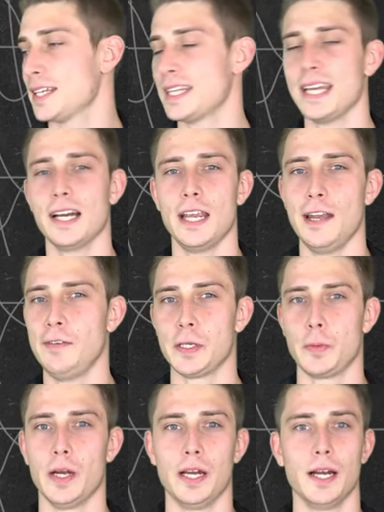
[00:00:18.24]
They are
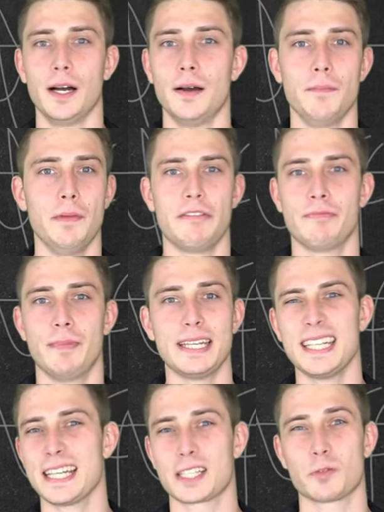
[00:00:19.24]
everywhere.
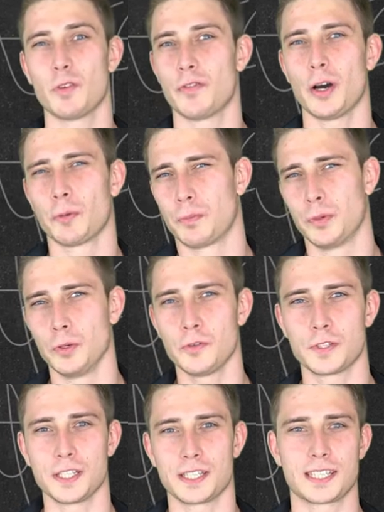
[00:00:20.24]
Mathematics without
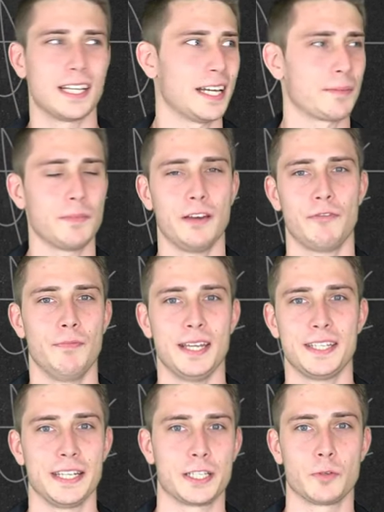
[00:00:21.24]
proofs is like
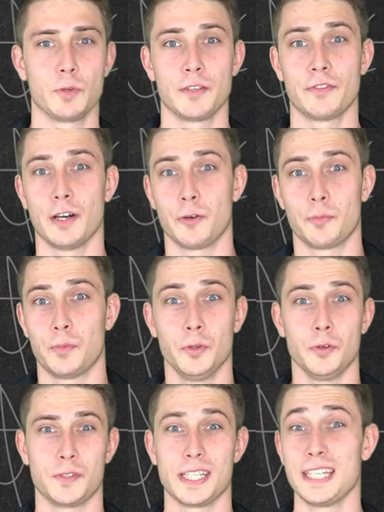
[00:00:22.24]
mathematics without
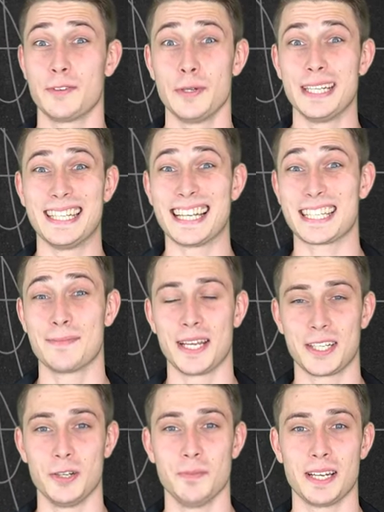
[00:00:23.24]
proofs. It really doesn't
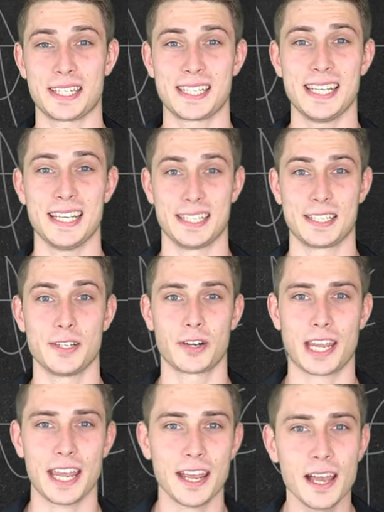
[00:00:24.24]
make too much sense,
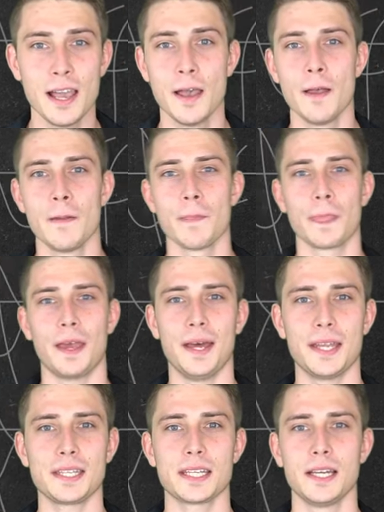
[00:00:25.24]
okay?
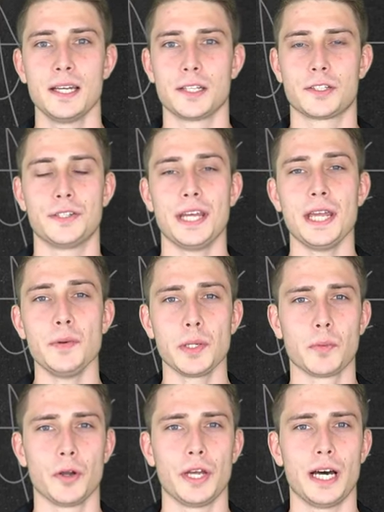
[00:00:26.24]
And today
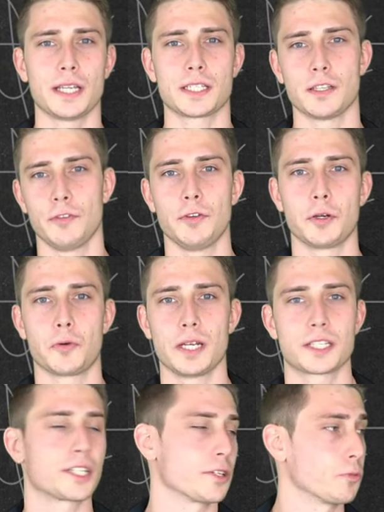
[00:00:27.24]
we want to answer a few
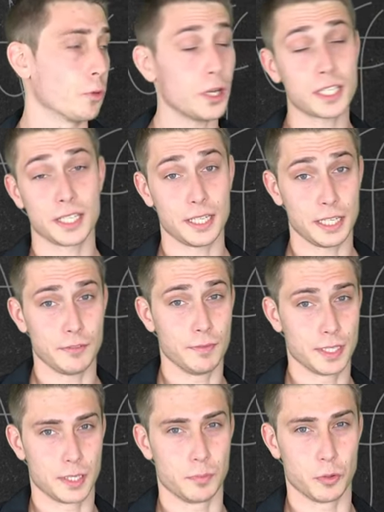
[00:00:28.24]
questions. What
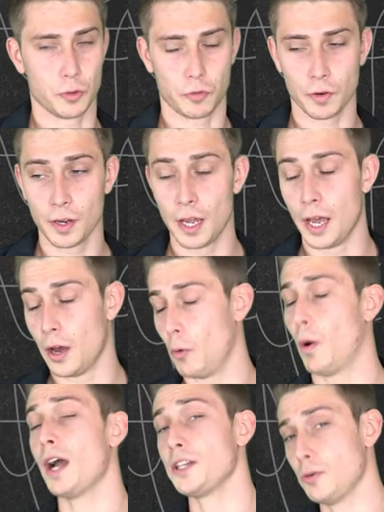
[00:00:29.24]
even is a proof?
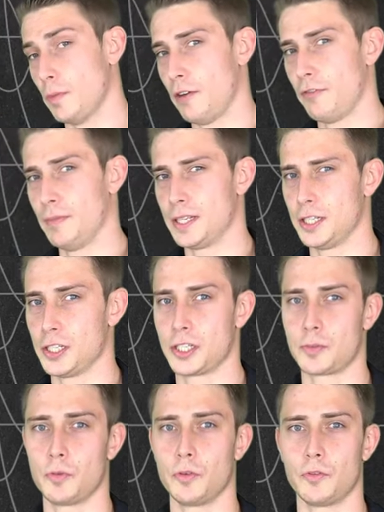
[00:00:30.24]
Why do
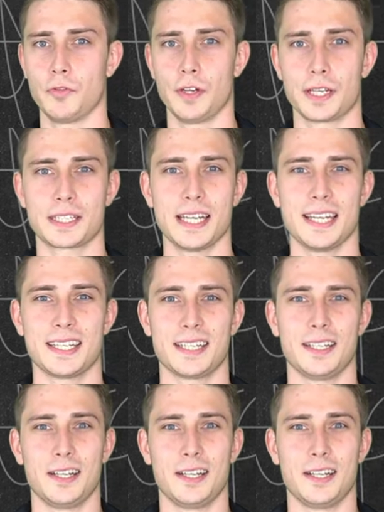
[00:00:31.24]
mathematicians prove things? And